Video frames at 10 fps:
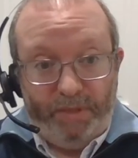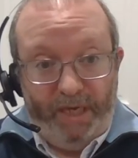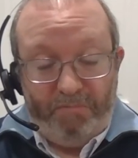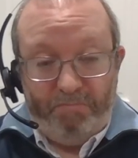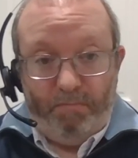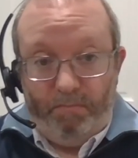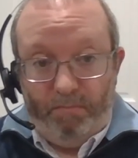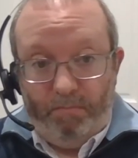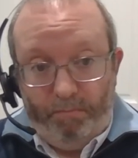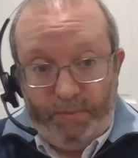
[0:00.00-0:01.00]
get
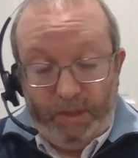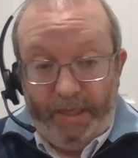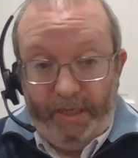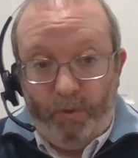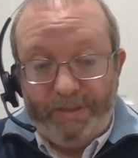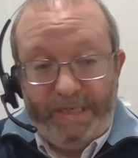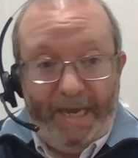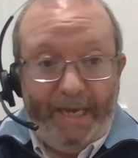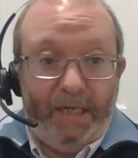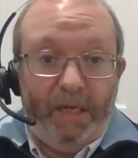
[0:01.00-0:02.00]
delayed once
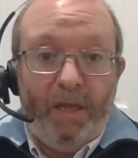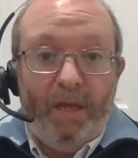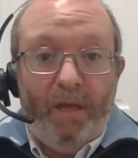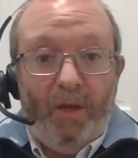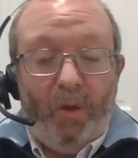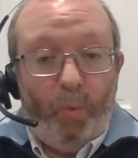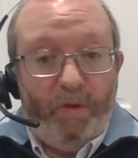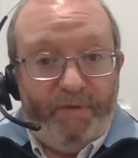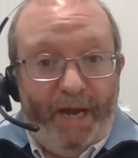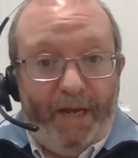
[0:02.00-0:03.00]
again.
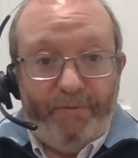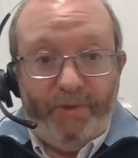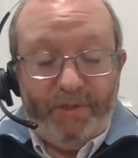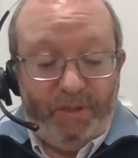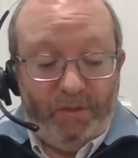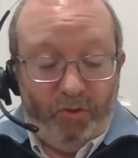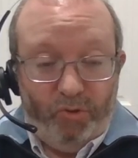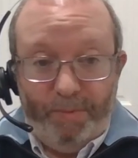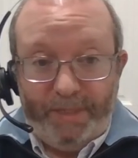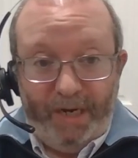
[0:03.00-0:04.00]
We've got the steel and
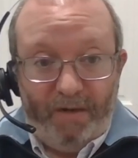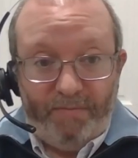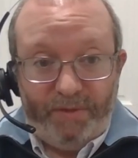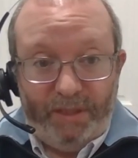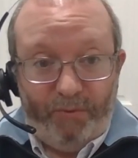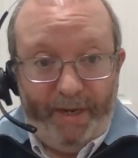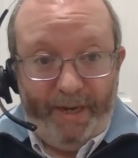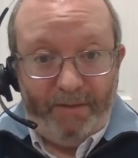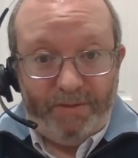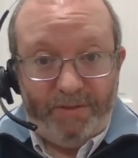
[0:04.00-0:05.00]
aluminum tariffs that were
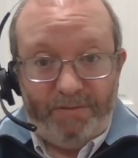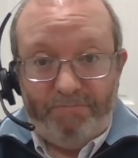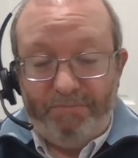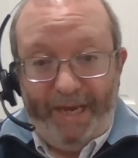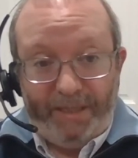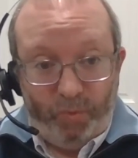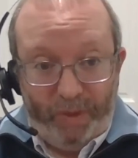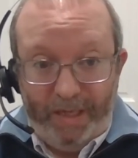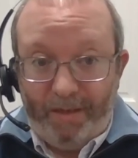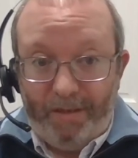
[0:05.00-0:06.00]
announced last
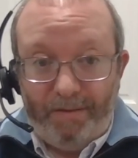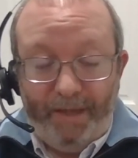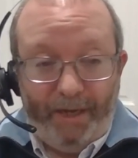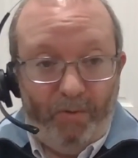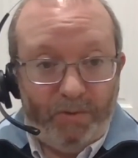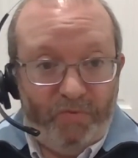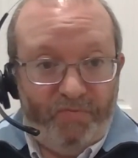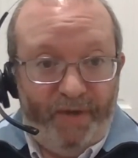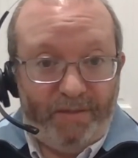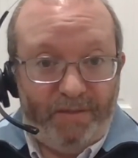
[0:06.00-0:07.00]
week that go into
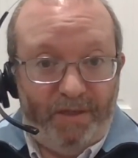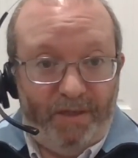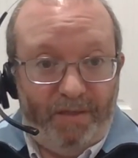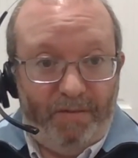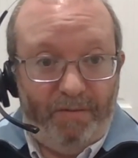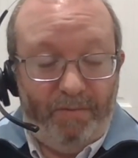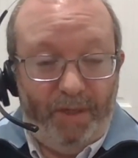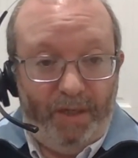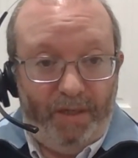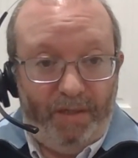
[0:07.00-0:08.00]
effect in
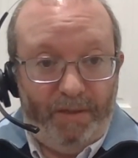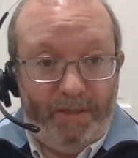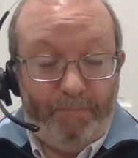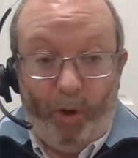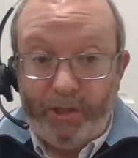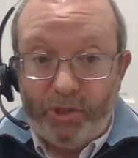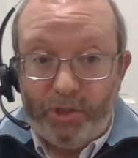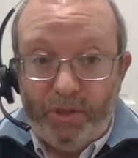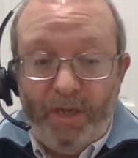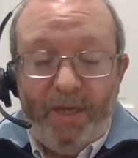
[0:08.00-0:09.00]

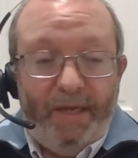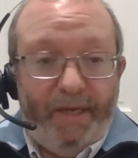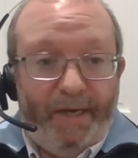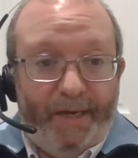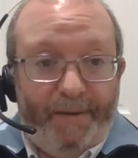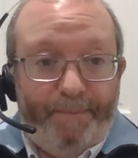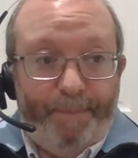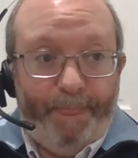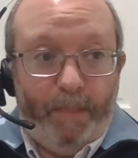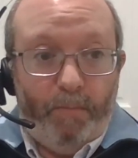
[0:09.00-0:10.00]
March.
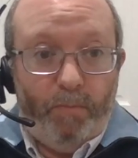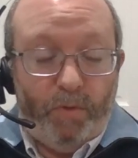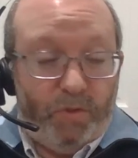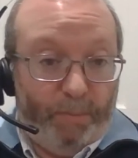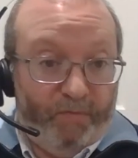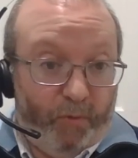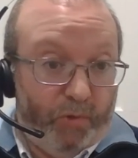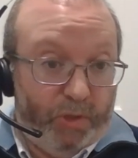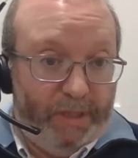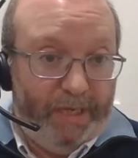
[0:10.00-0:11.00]
Some are
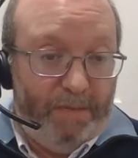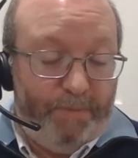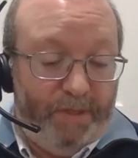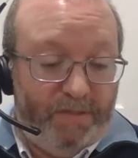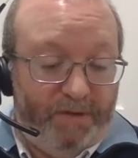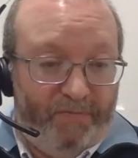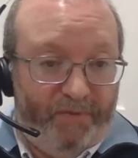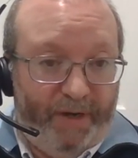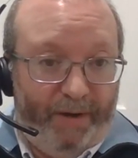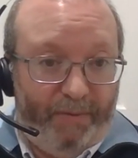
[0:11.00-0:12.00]
further delayed because you got to
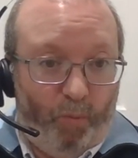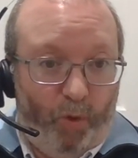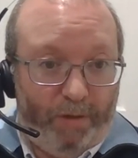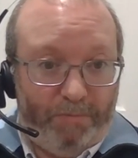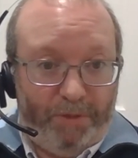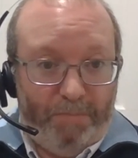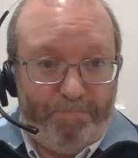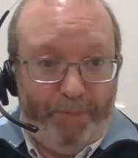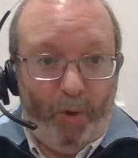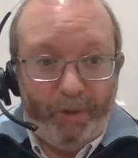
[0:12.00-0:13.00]
figure out what
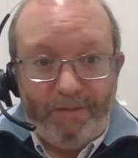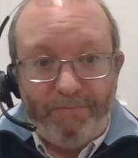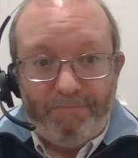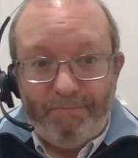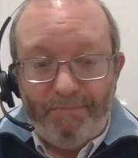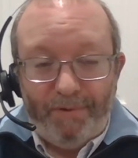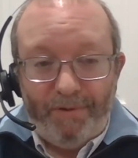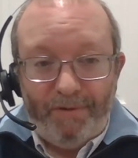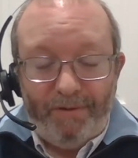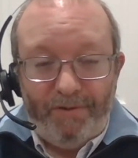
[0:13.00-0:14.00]
component,
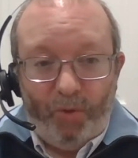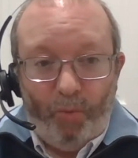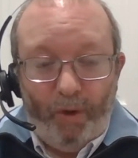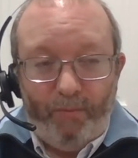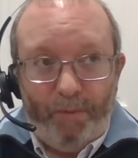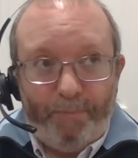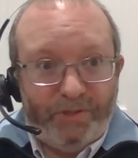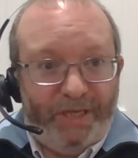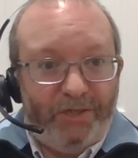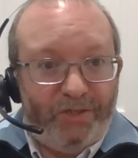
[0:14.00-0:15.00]
what
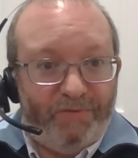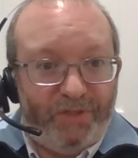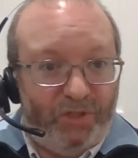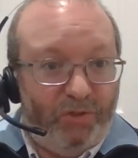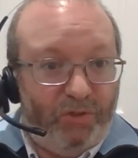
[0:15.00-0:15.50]
percentage of steel and